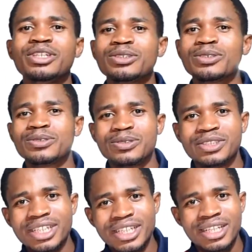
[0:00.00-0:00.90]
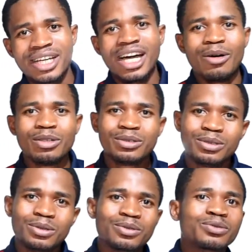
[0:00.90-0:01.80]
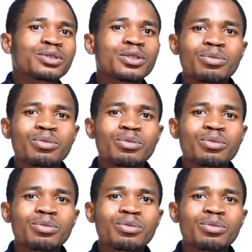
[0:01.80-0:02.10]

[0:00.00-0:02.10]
So today I want you to follow me.